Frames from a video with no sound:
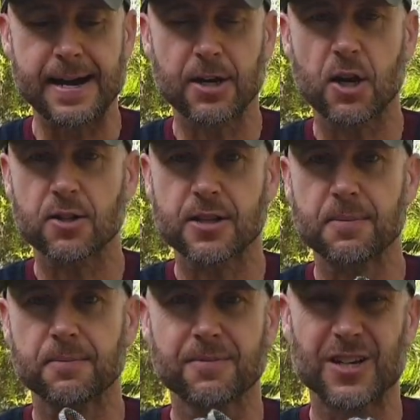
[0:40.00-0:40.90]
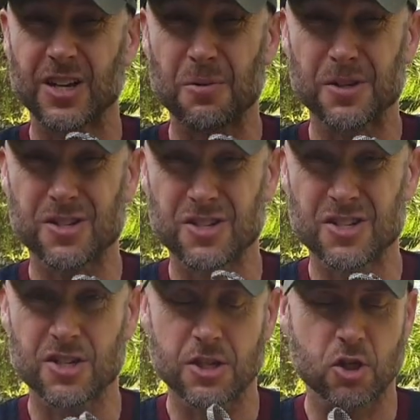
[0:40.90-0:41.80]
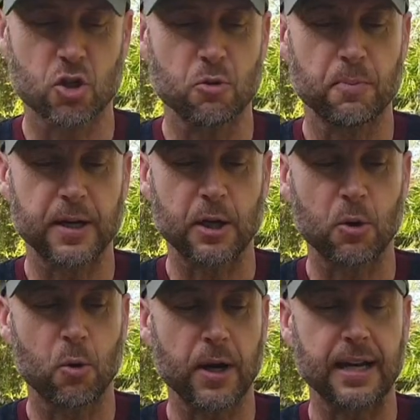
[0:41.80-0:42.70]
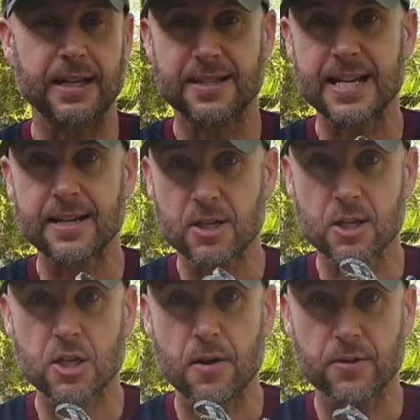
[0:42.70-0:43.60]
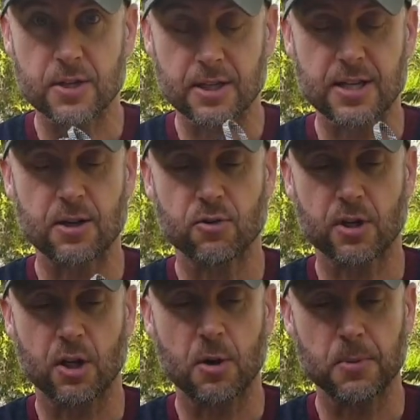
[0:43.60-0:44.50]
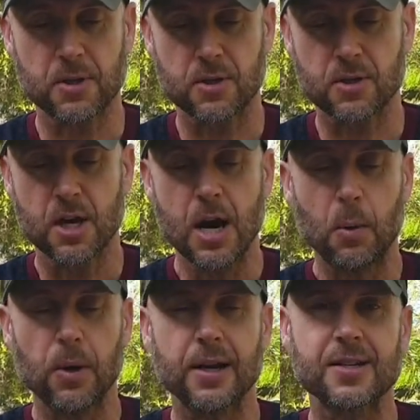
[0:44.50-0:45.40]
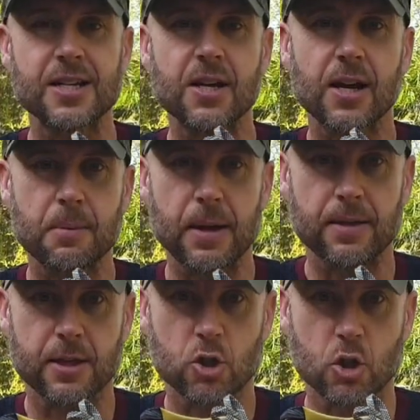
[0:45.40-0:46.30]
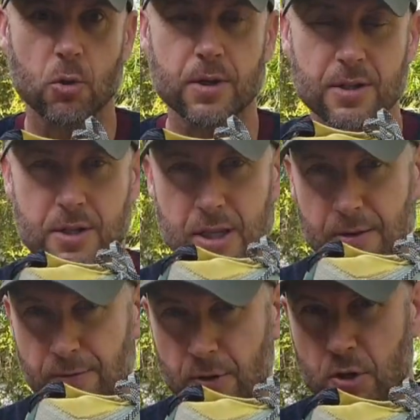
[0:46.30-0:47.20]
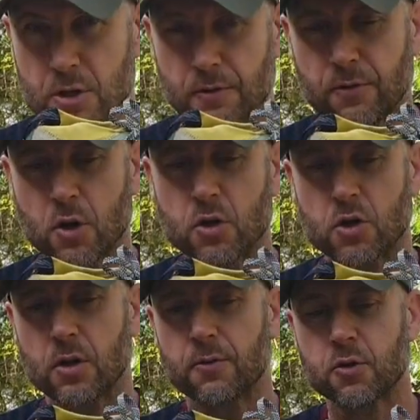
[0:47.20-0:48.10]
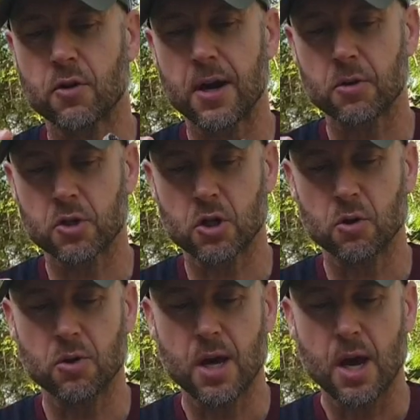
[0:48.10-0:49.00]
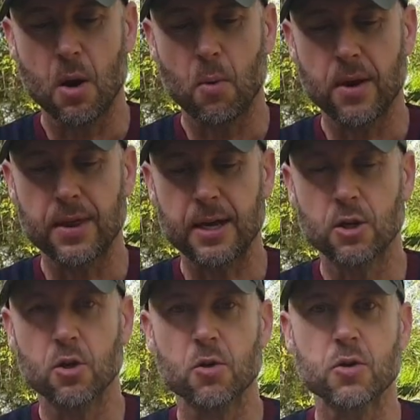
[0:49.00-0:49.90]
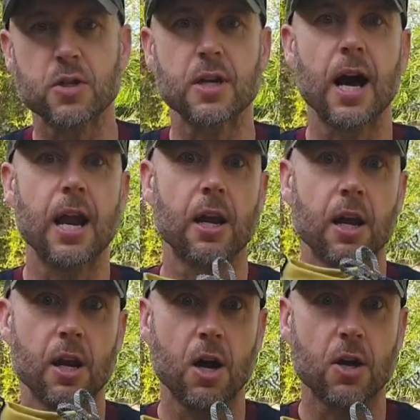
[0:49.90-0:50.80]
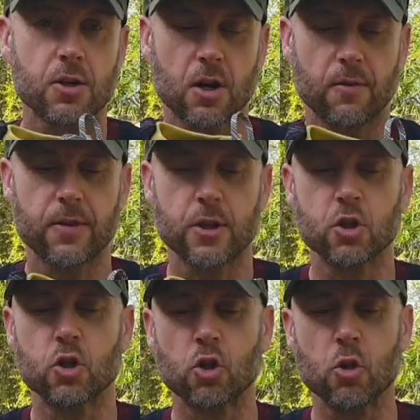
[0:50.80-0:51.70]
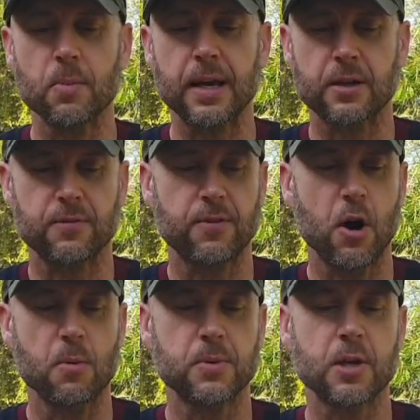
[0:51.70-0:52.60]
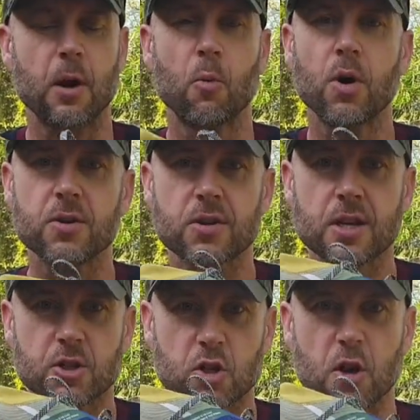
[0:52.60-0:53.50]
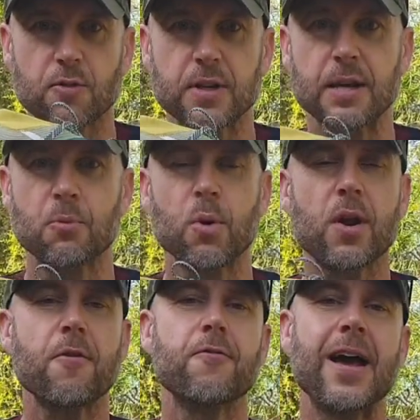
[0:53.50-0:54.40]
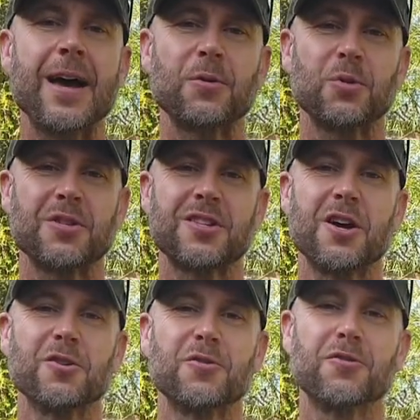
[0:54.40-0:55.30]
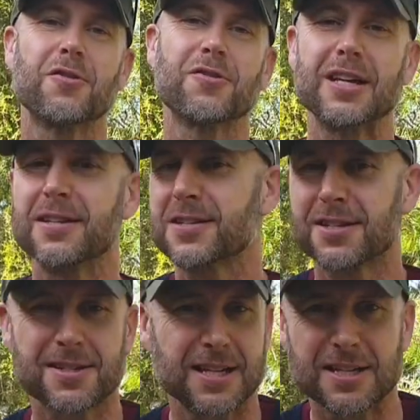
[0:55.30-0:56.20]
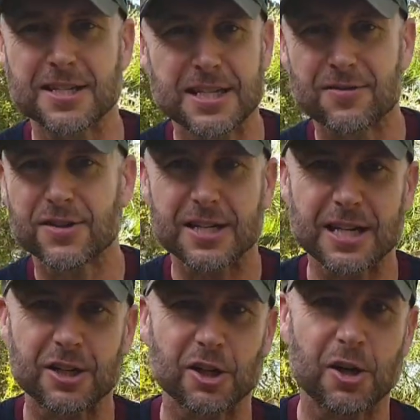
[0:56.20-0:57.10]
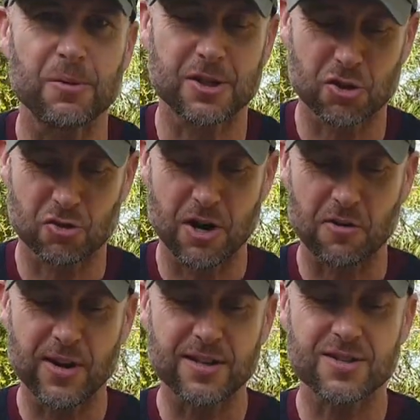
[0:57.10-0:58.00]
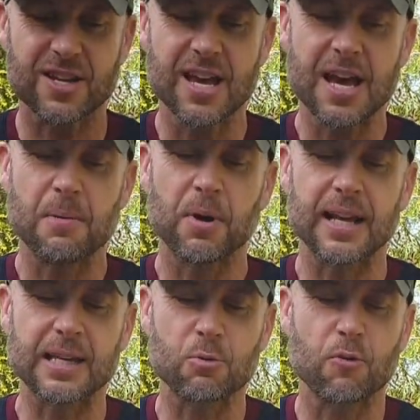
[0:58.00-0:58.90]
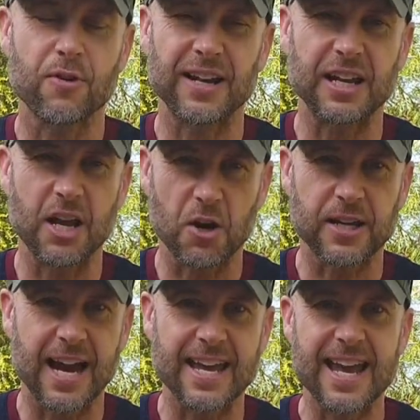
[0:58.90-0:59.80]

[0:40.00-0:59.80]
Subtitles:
got some kilometers into the shoe pretty quickly. It's done just over 600 kilometers. What I did like about this shoe is their first version of trail shoe where they used a lot of the Zoom X foam, so it was softer. And what I found was those 15, 16, 17 kilometer trail runs, my legs were feeling okay